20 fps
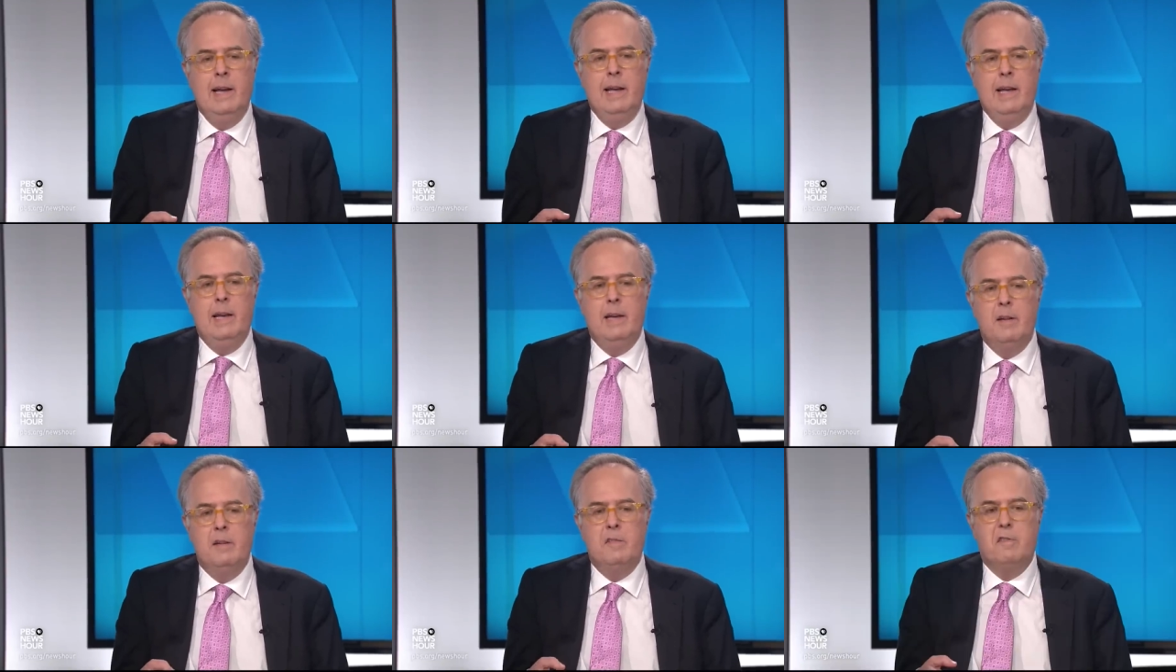
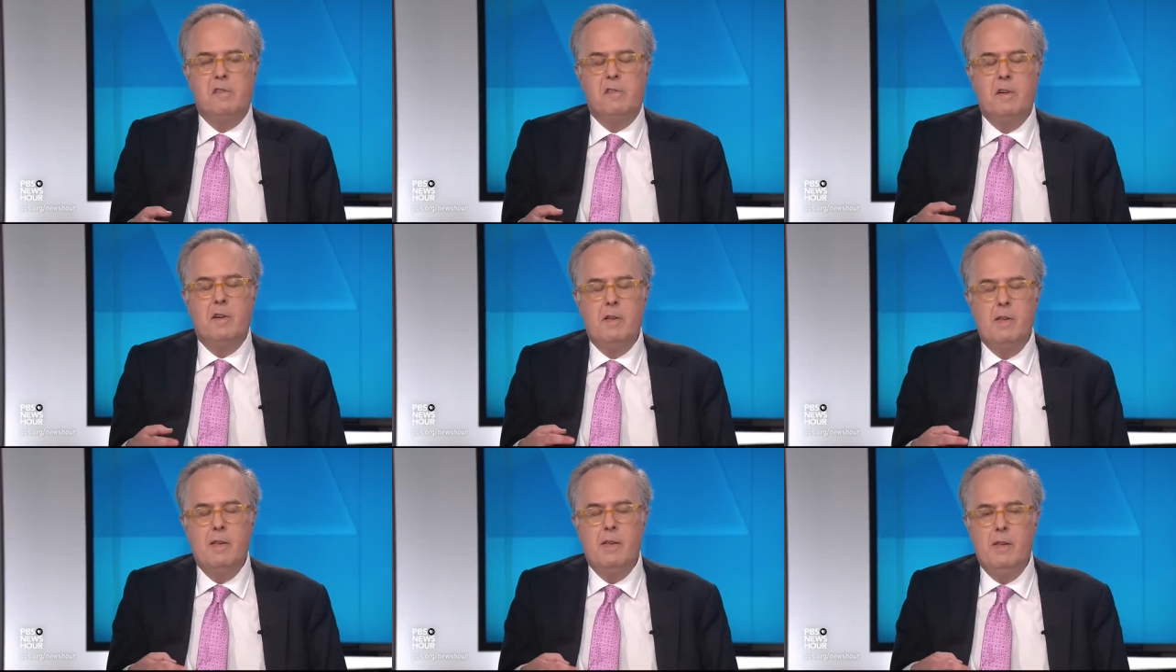is
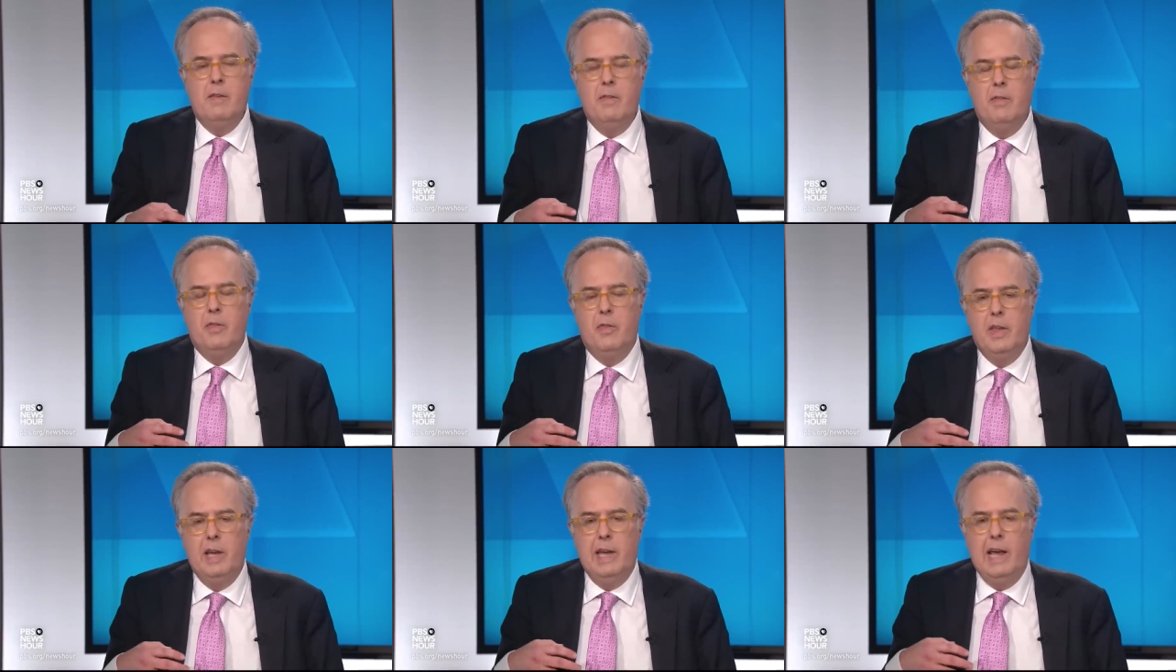
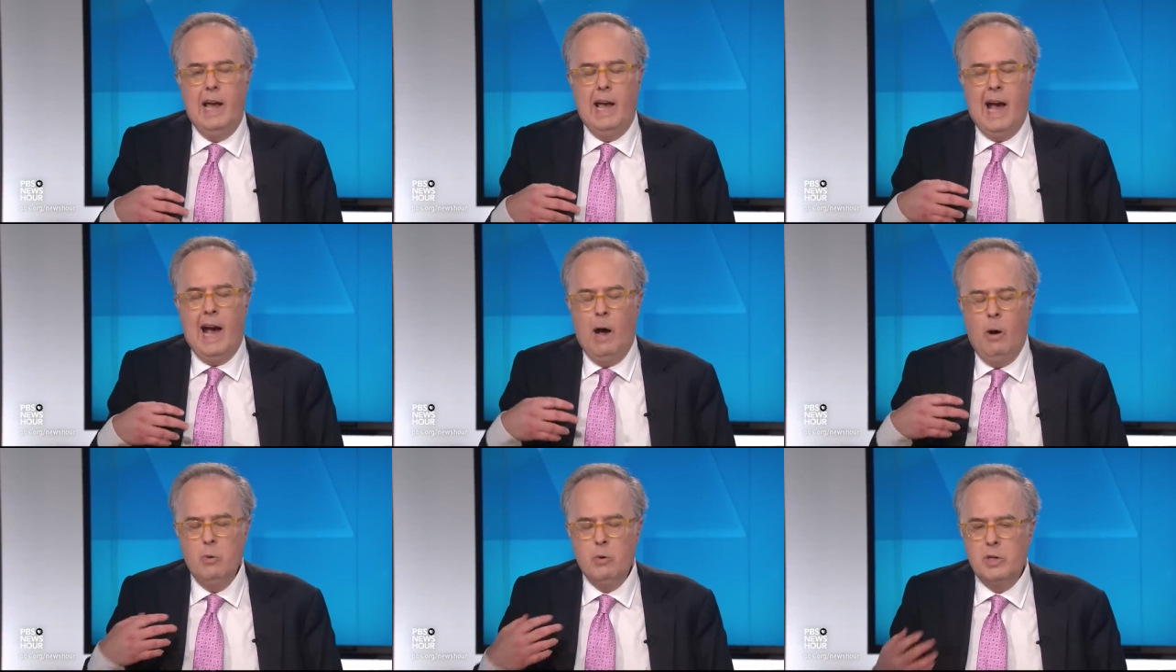the
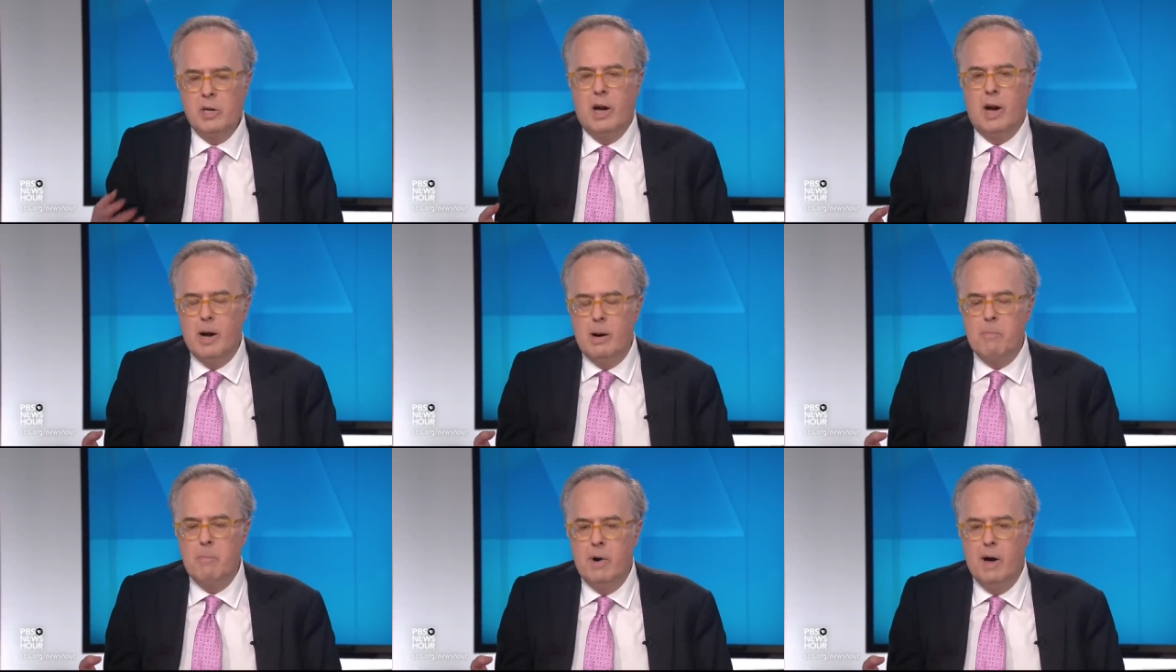
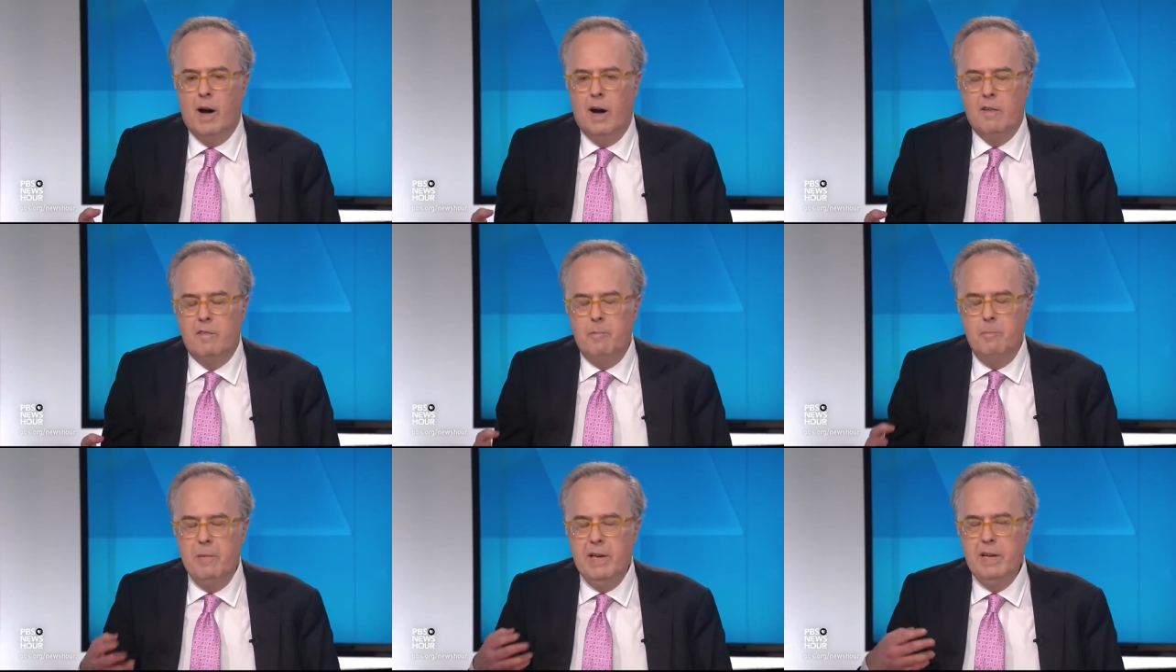outcome
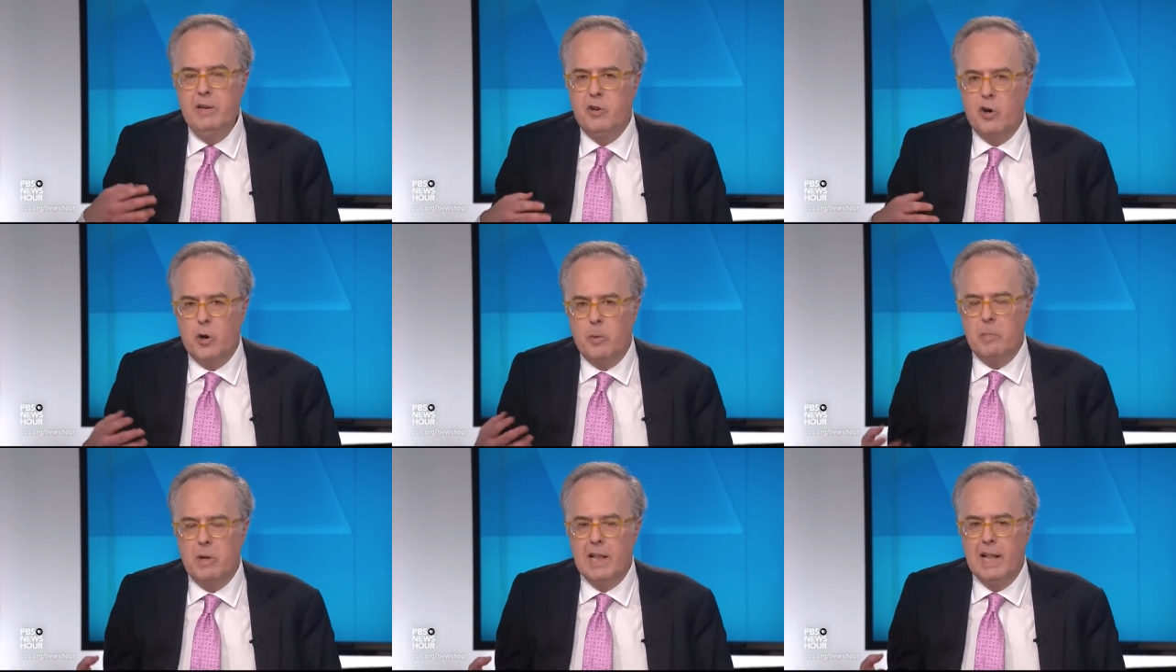of
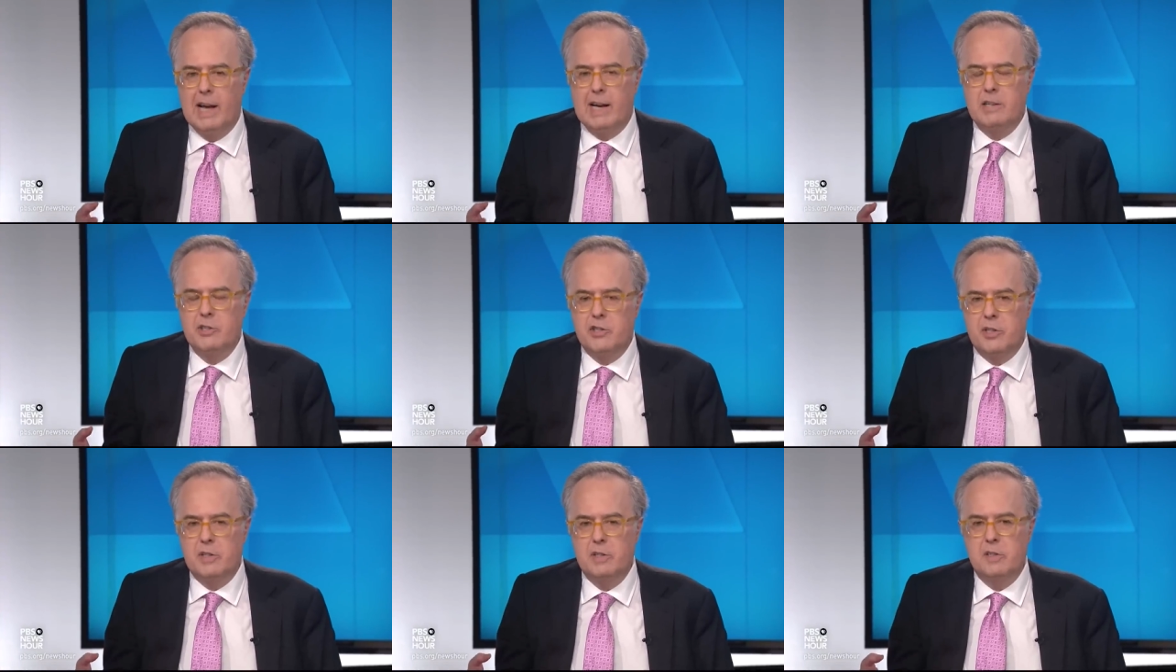midterm
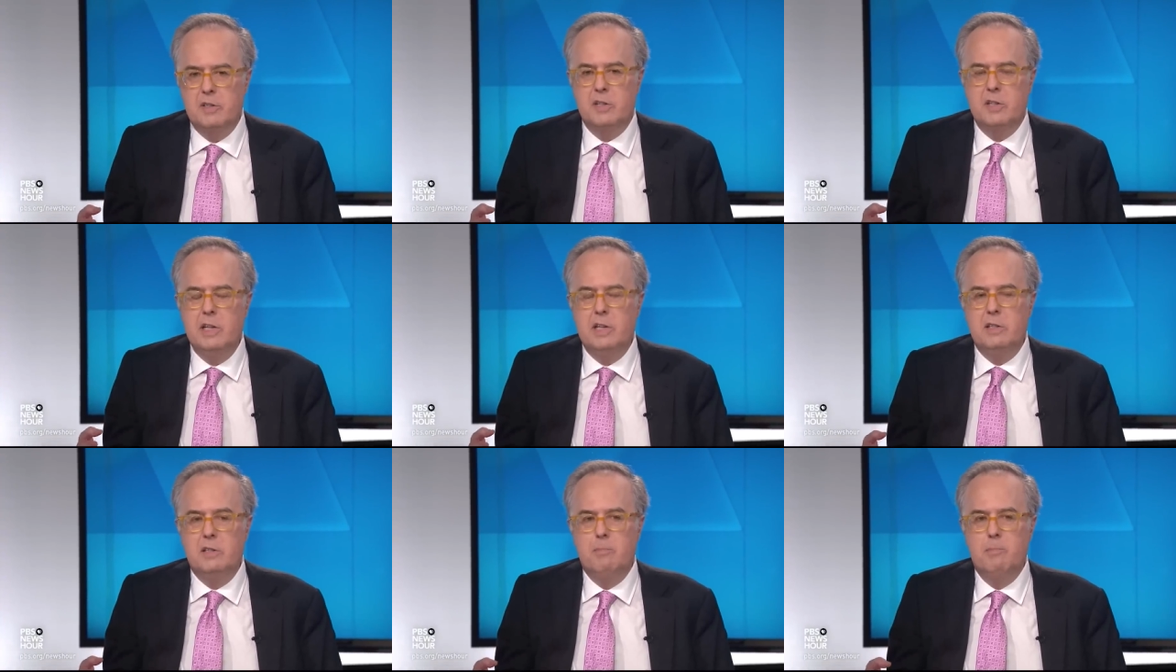
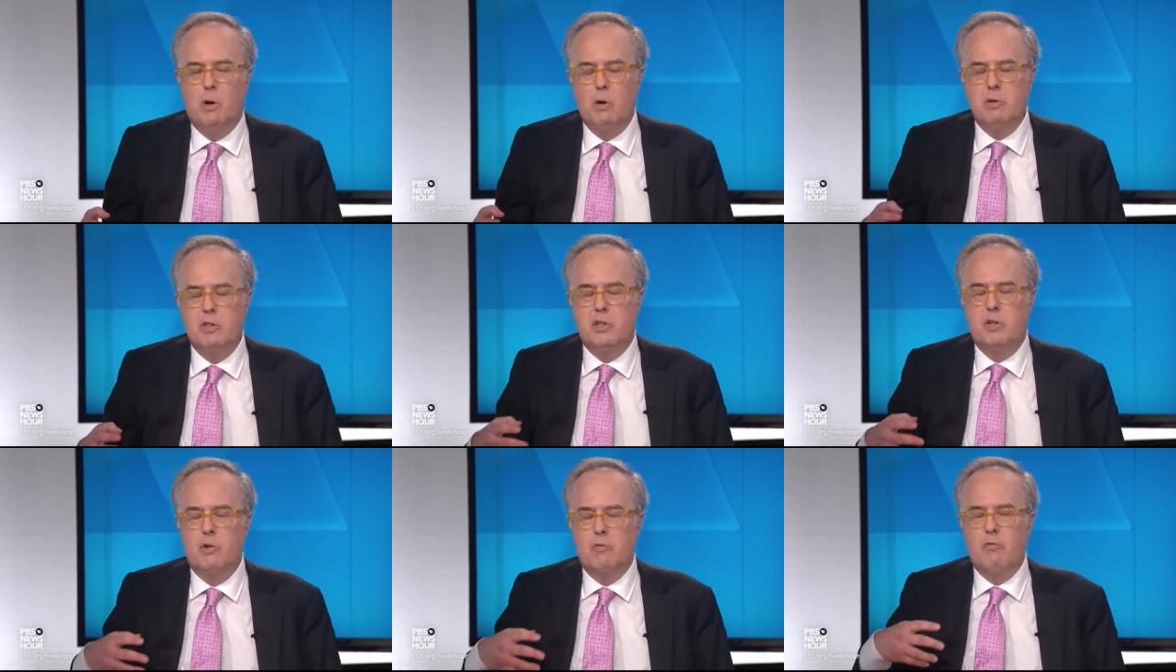elections is
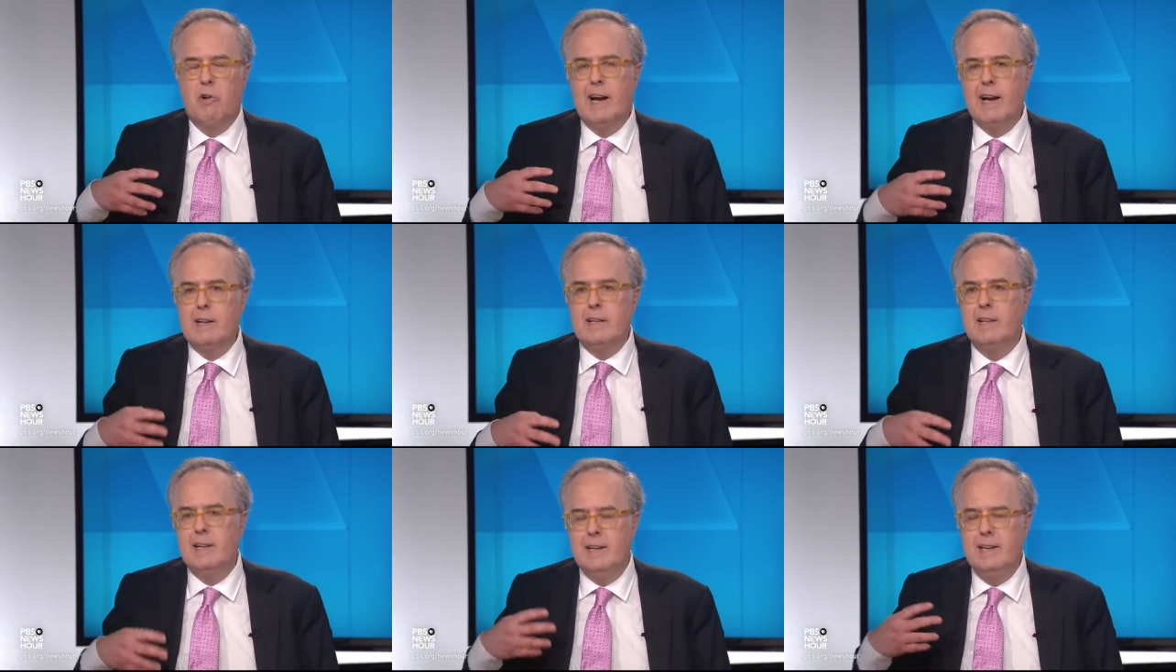most
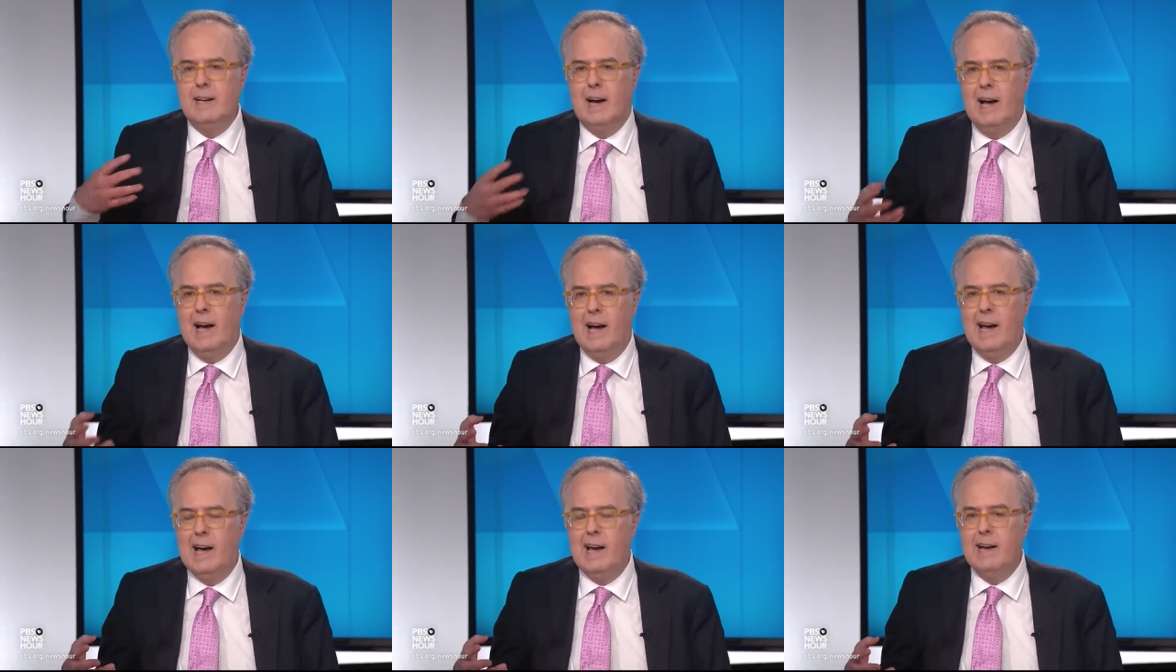directly
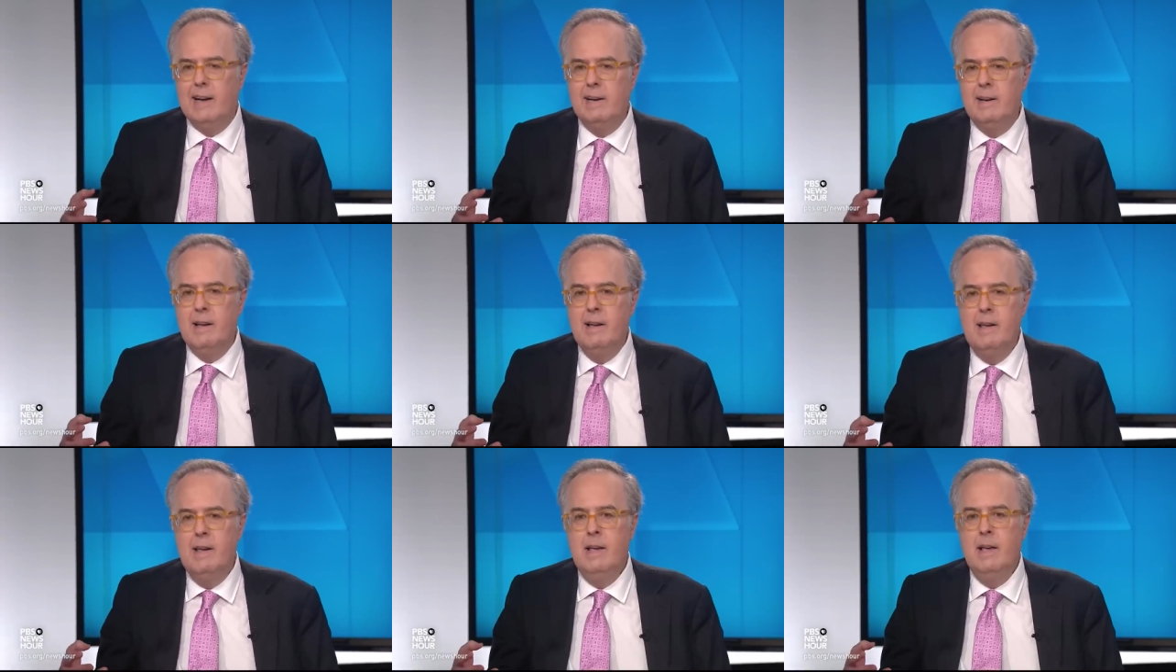tied